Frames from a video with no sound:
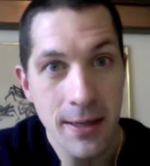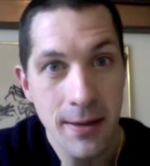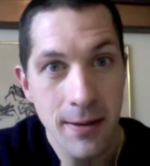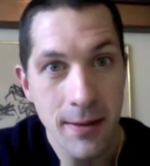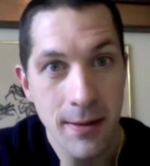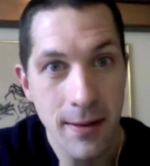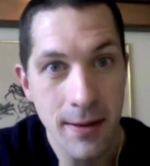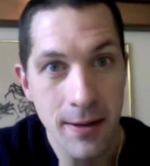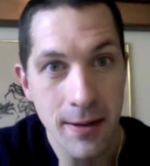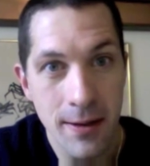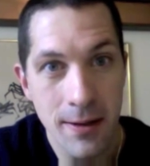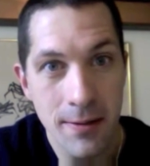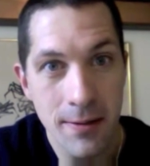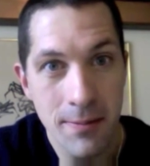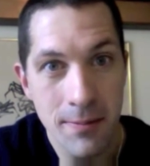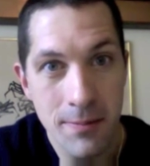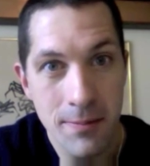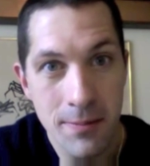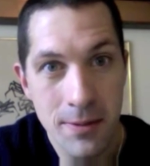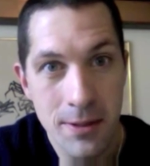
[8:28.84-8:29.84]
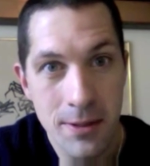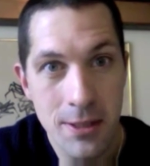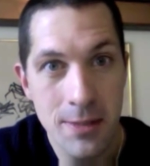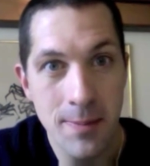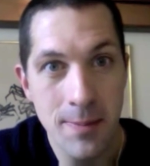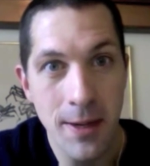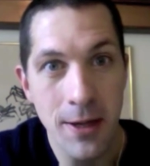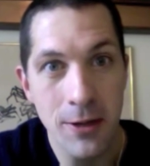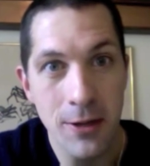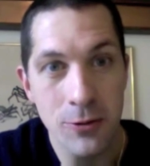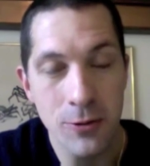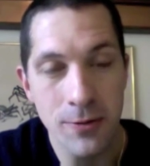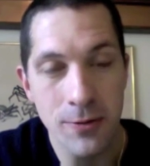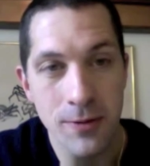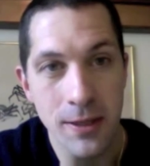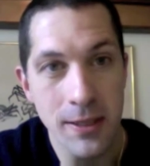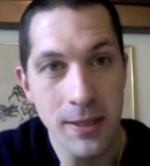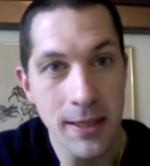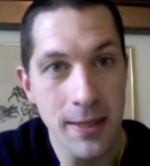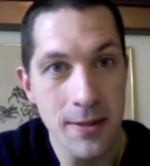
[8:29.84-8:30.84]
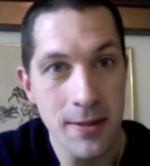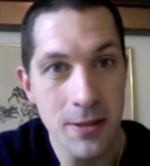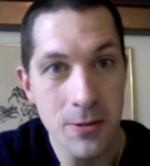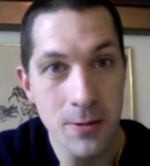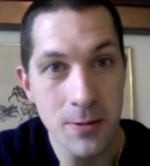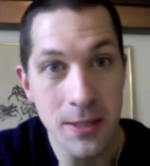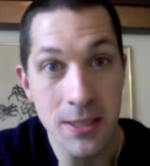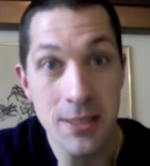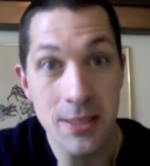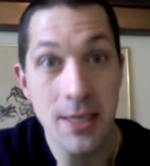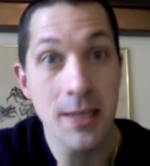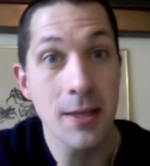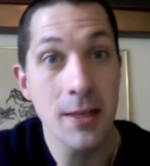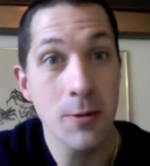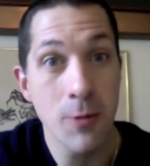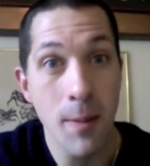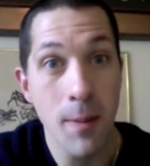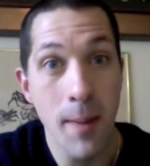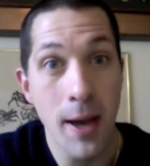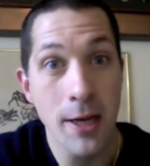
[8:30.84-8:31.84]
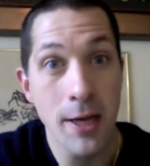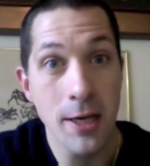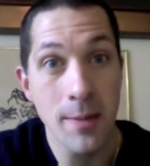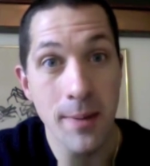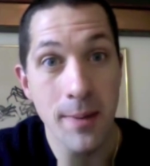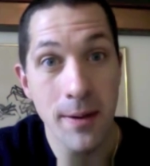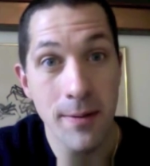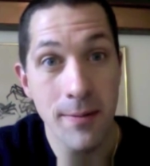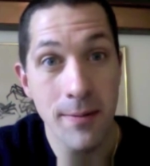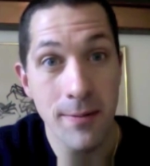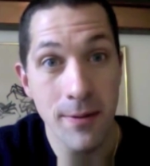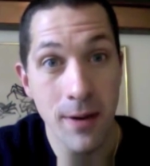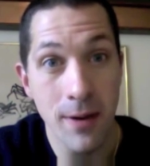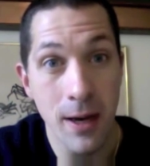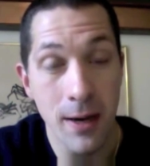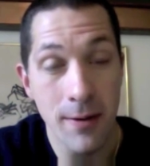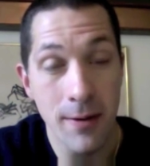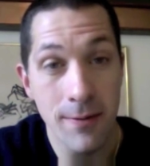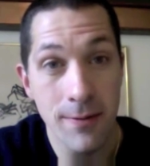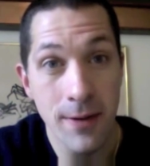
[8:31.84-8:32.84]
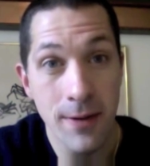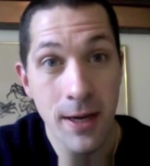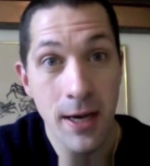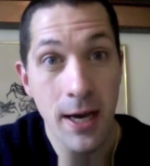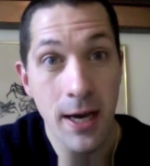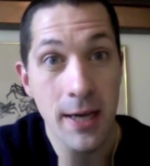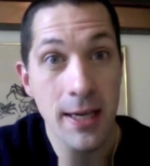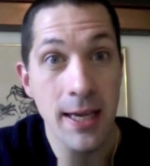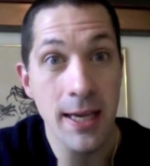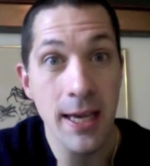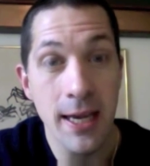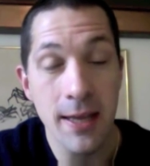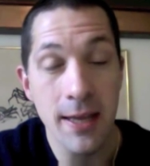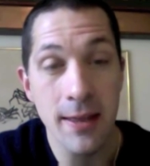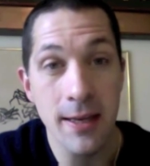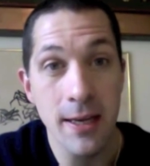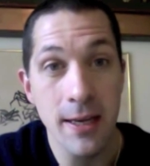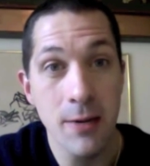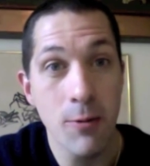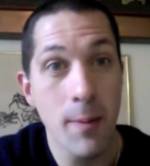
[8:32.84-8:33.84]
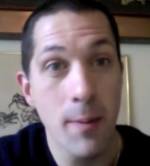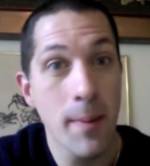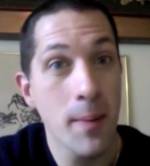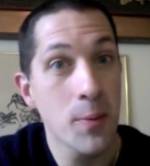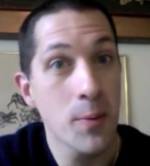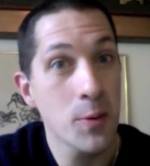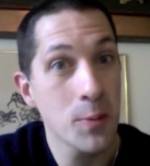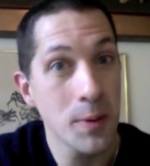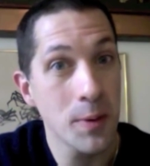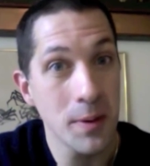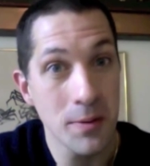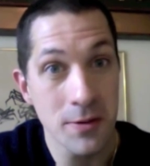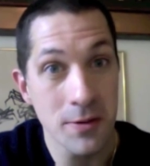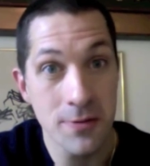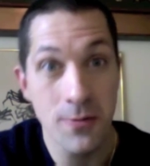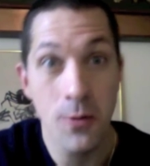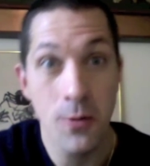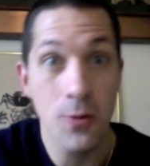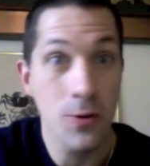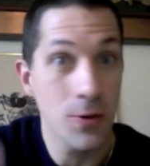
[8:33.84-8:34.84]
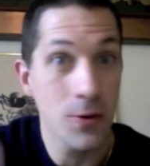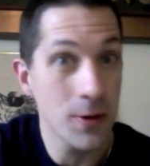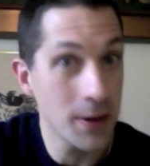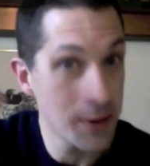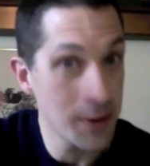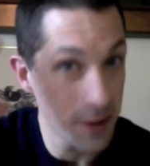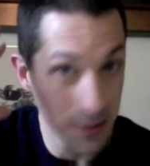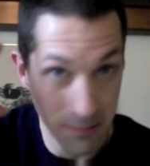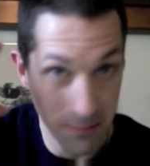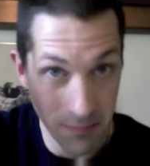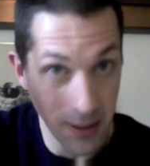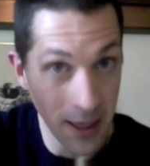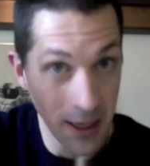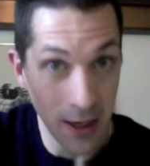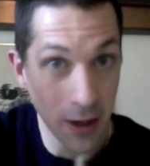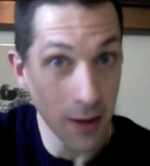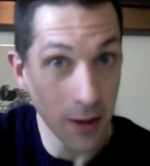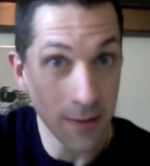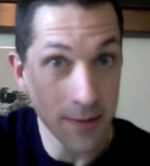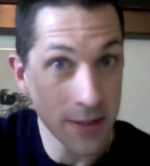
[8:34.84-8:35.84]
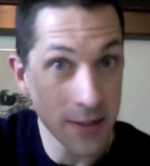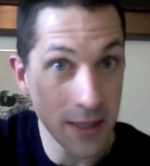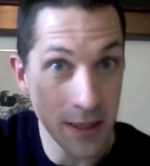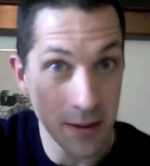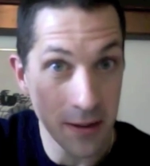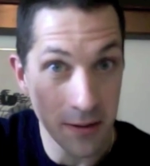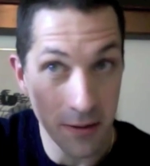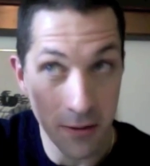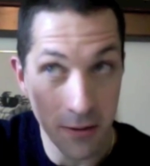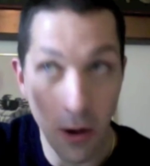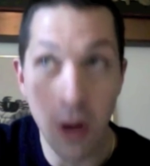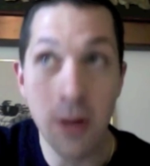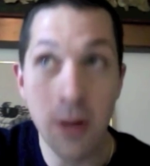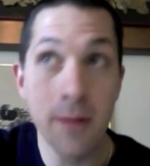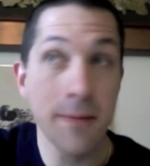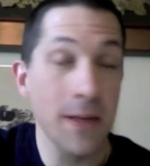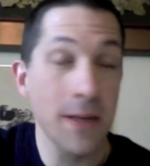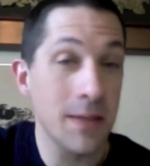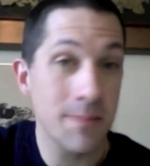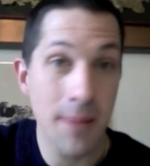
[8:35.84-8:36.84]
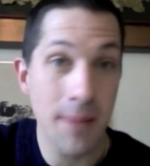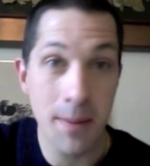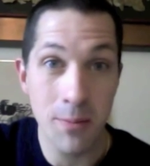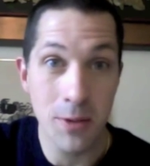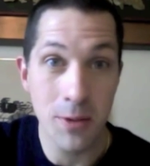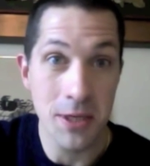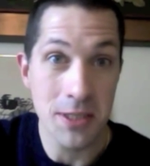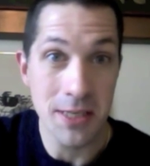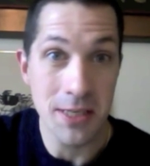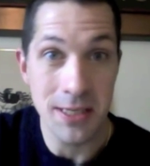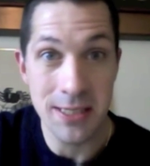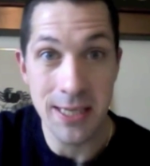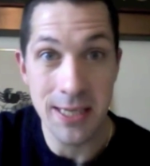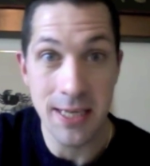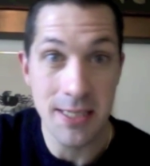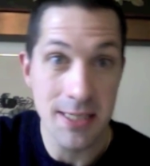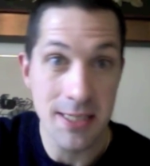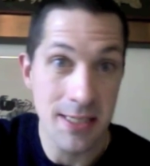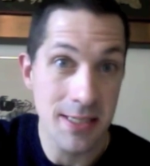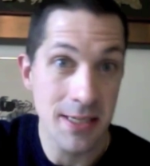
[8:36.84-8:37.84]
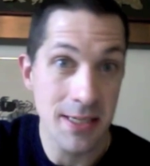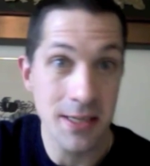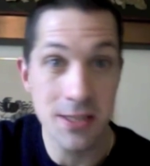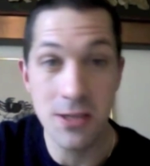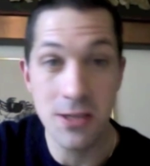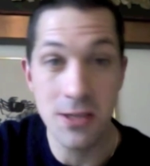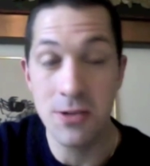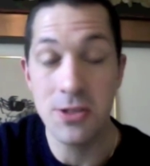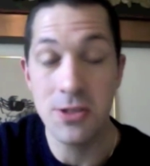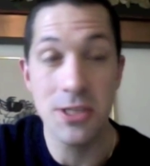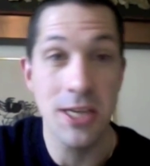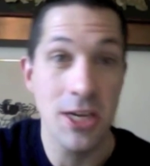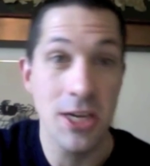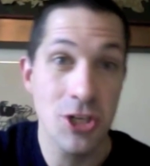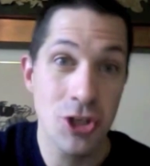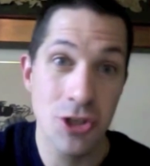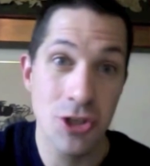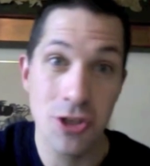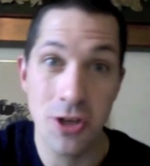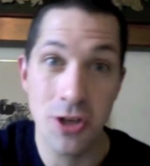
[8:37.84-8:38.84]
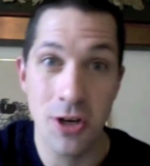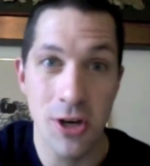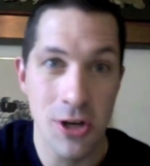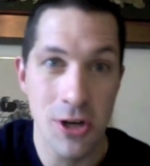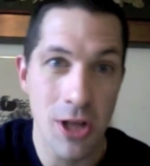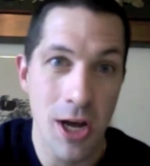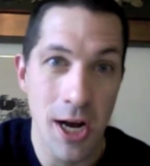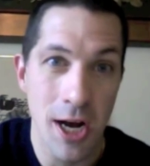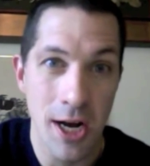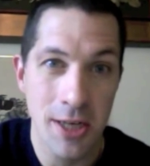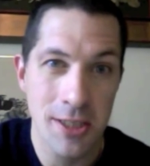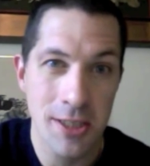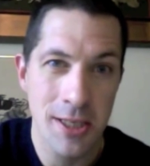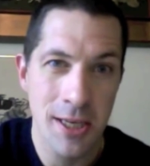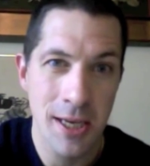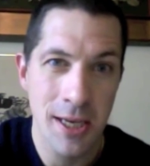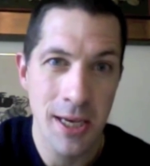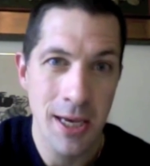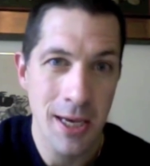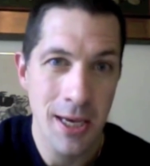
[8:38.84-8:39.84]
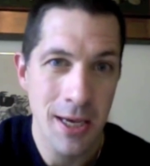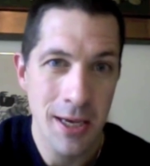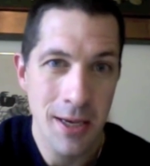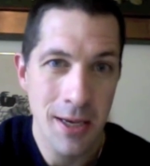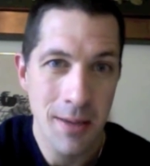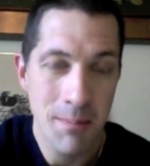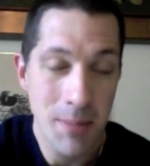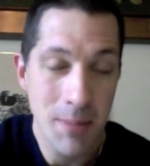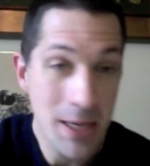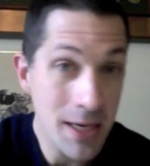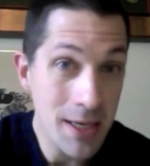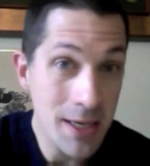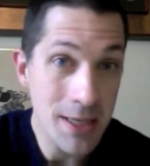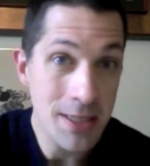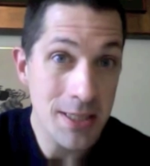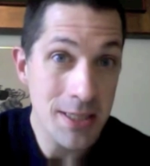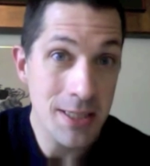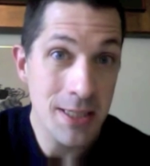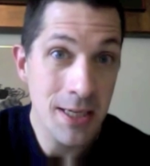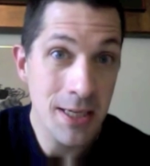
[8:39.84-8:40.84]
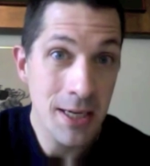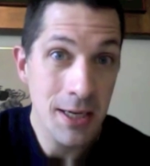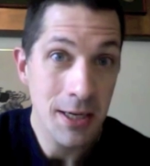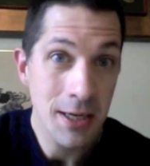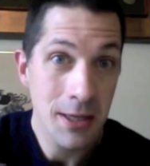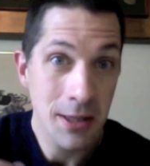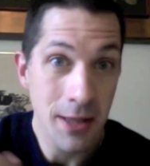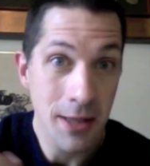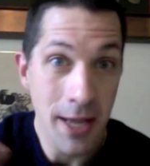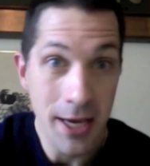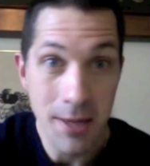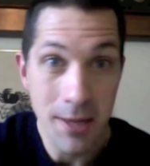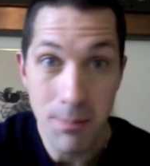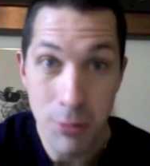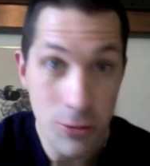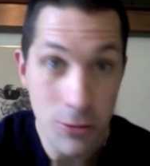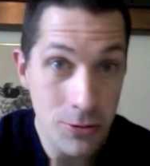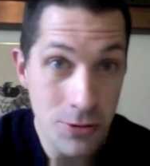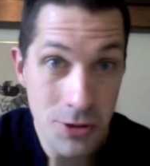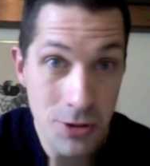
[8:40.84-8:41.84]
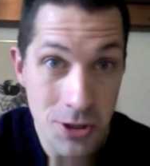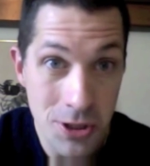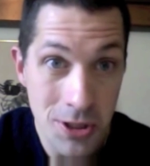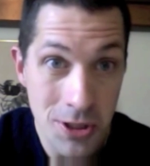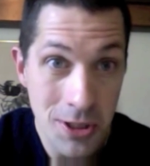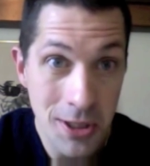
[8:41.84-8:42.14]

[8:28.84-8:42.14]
the smell drifting down the street suddenly reminded him of a cake that he remembered when he was 4, and all of a sudden all of these memories and senses and associations are unlocked. Because, like Proust,